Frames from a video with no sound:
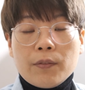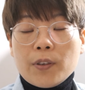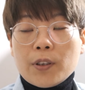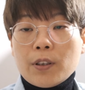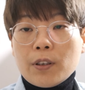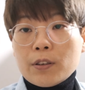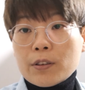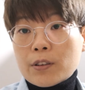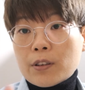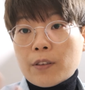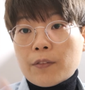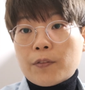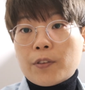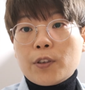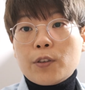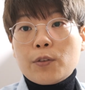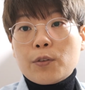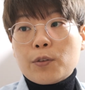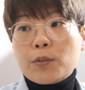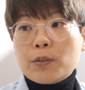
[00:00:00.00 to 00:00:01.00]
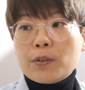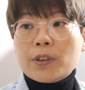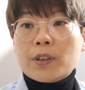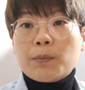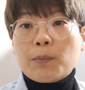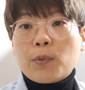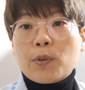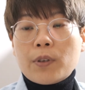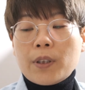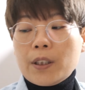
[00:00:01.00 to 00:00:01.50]
those of you
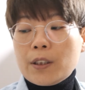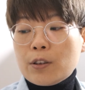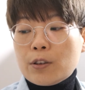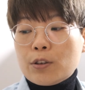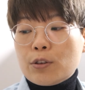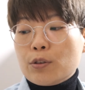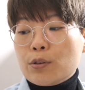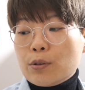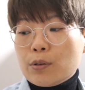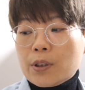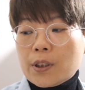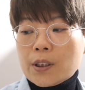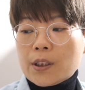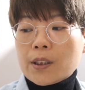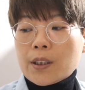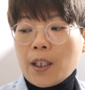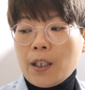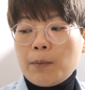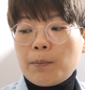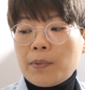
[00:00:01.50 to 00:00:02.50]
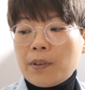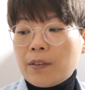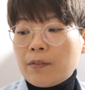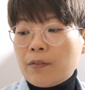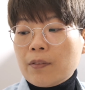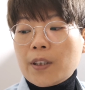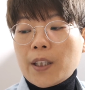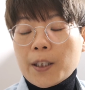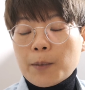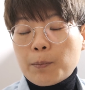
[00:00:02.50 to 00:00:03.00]
who's more into this type
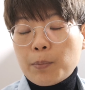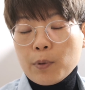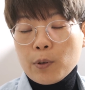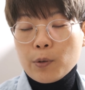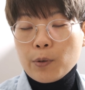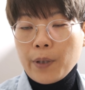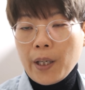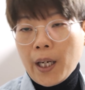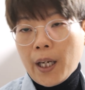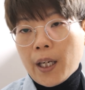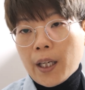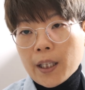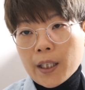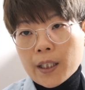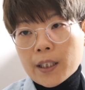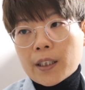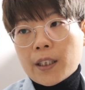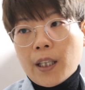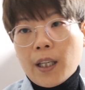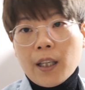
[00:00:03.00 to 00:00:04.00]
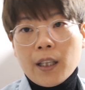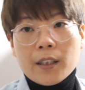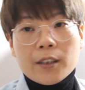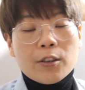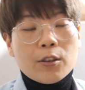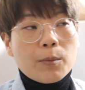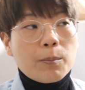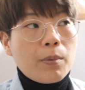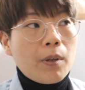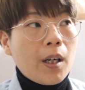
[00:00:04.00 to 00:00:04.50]
of like blue ink,
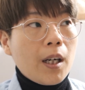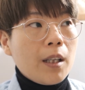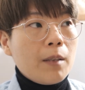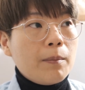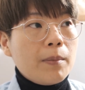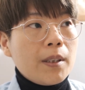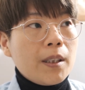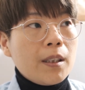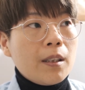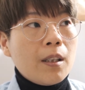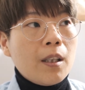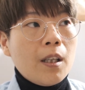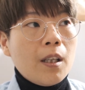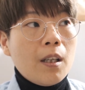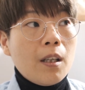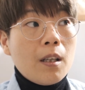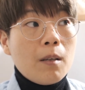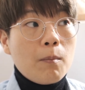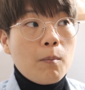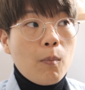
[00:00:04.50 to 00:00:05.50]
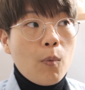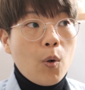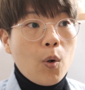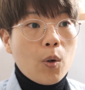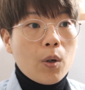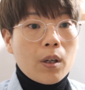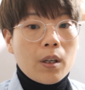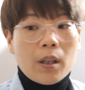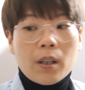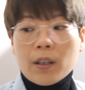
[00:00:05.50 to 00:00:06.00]
you'll probably be
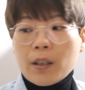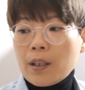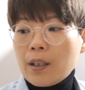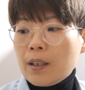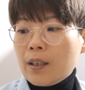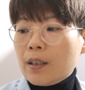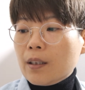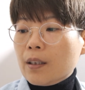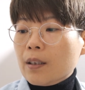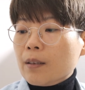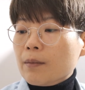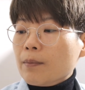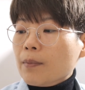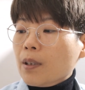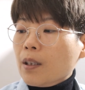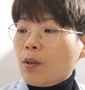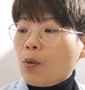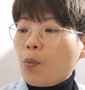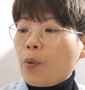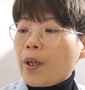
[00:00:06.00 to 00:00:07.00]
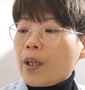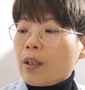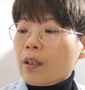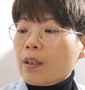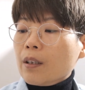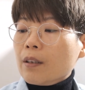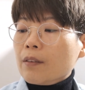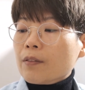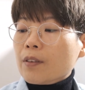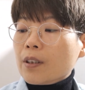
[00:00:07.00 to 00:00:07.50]
more aware
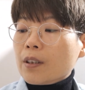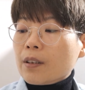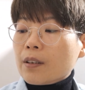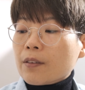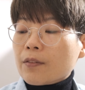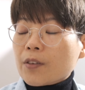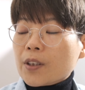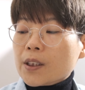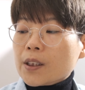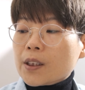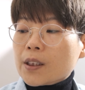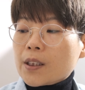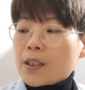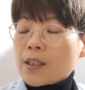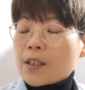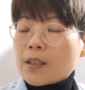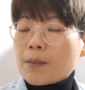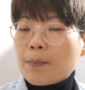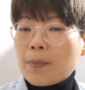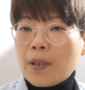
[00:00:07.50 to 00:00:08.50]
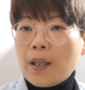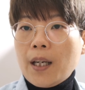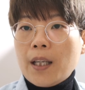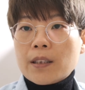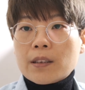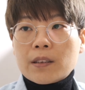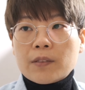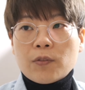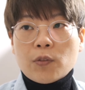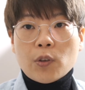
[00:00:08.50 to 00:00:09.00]
of the differences. But
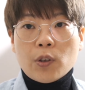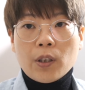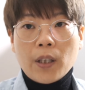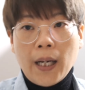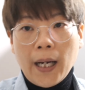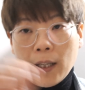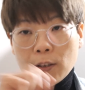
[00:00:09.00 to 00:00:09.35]
as for how